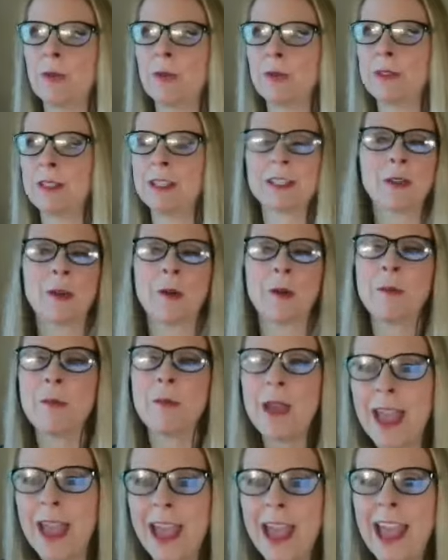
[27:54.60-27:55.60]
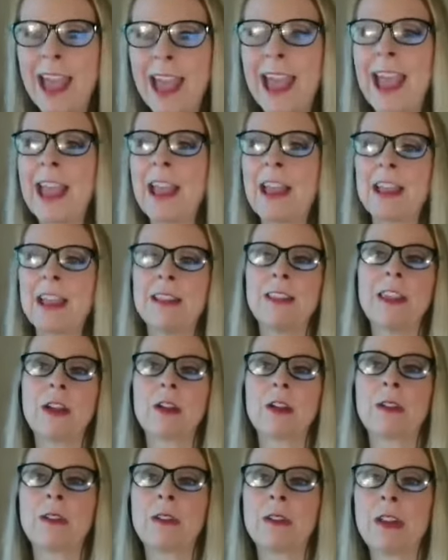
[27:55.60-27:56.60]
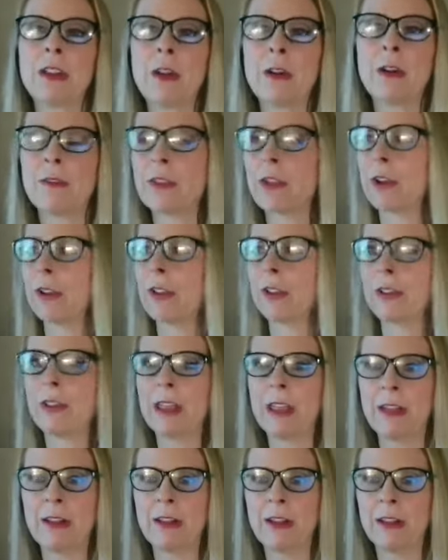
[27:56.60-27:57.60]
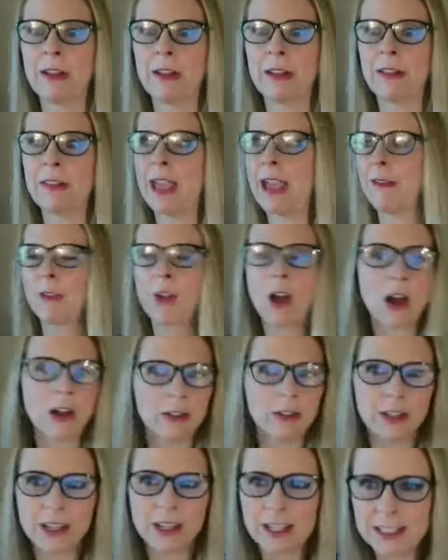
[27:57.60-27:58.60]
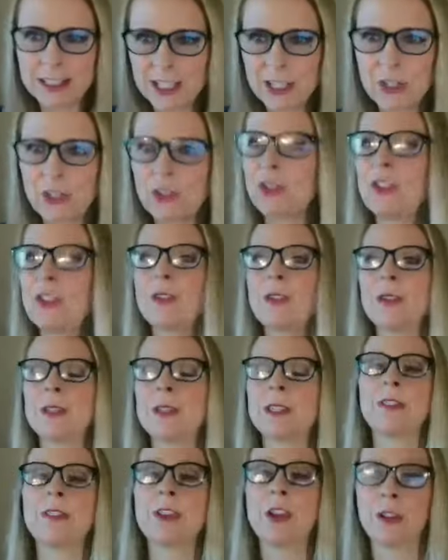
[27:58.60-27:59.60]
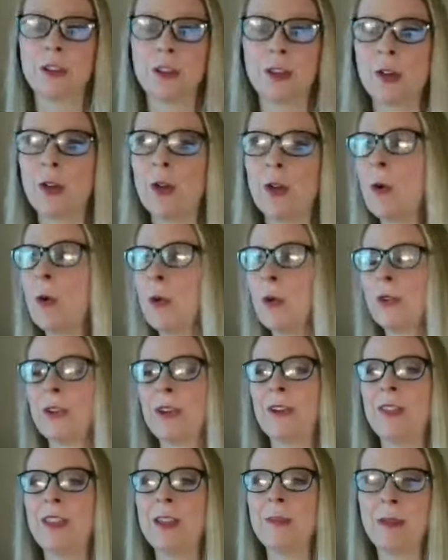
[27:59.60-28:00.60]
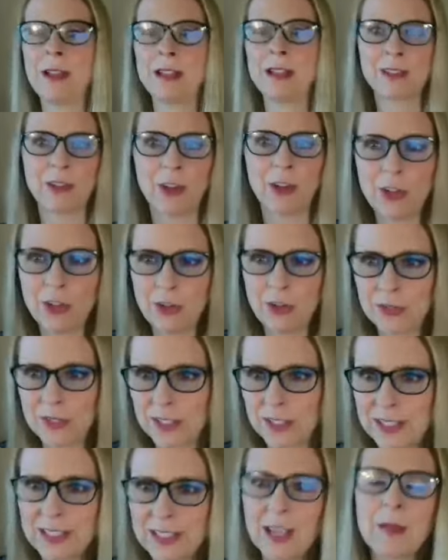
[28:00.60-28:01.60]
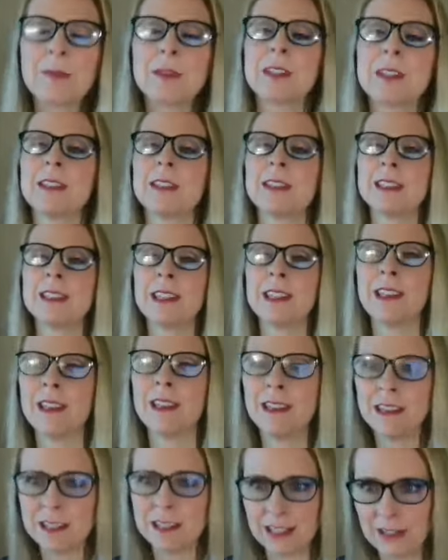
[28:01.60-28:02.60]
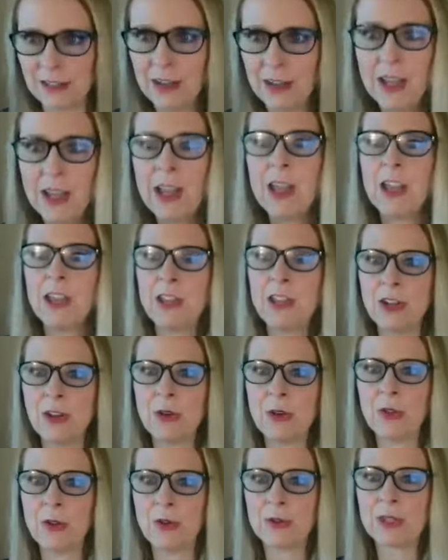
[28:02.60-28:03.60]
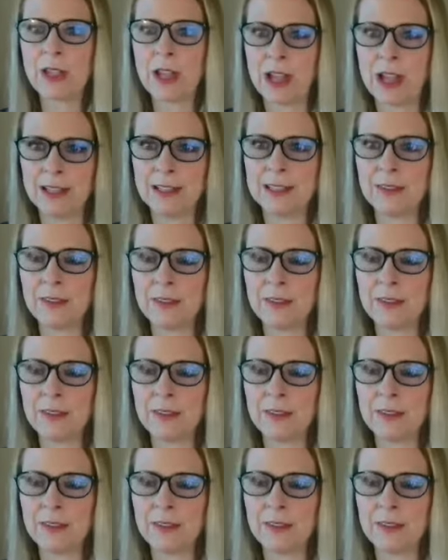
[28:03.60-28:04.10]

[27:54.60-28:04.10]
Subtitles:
disobey, and if they have conduct issues. If they're a little older, they might start using substances and, those kinds of